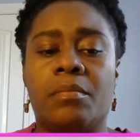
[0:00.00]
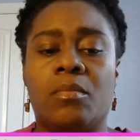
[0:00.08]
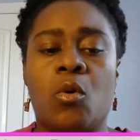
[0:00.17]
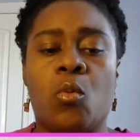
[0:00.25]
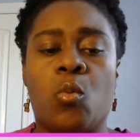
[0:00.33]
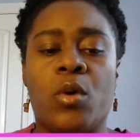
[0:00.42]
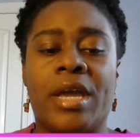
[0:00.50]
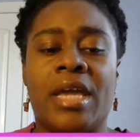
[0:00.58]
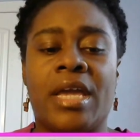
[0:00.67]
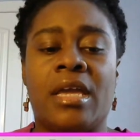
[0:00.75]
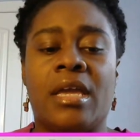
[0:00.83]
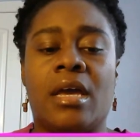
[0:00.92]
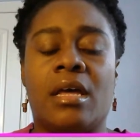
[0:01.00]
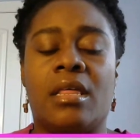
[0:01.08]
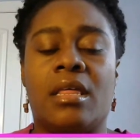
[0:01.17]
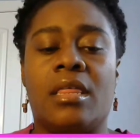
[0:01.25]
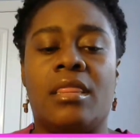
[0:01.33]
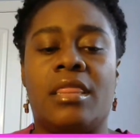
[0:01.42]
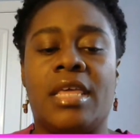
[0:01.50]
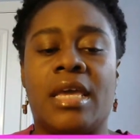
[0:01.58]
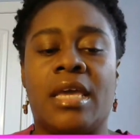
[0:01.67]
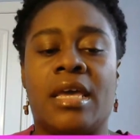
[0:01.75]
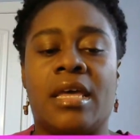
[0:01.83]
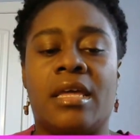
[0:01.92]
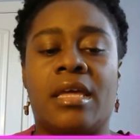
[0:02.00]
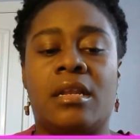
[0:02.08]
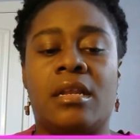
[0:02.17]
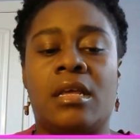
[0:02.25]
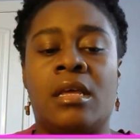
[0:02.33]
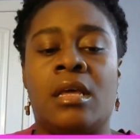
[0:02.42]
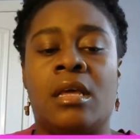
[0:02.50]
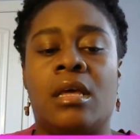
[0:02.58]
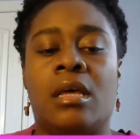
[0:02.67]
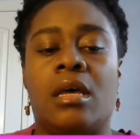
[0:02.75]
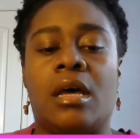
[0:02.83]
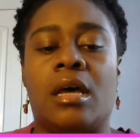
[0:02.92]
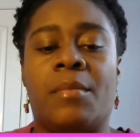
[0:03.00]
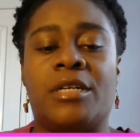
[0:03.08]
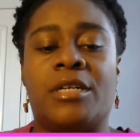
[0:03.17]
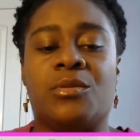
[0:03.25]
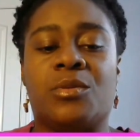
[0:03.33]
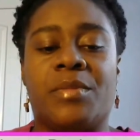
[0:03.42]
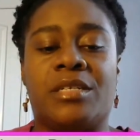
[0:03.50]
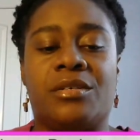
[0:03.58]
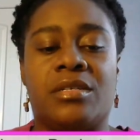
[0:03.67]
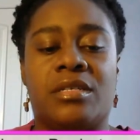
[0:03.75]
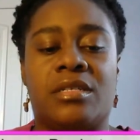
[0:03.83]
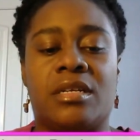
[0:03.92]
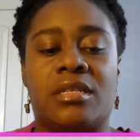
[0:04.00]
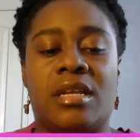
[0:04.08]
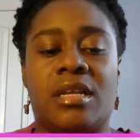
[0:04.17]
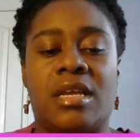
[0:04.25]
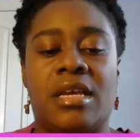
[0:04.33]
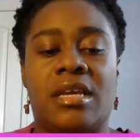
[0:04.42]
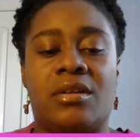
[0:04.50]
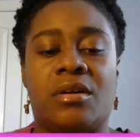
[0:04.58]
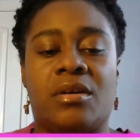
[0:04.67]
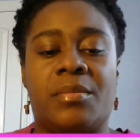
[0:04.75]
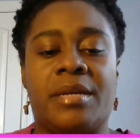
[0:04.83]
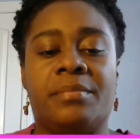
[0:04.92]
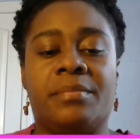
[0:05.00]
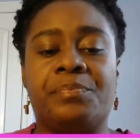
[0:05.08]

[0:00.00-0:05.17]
we then, I just want to make sure this doesn't end on me.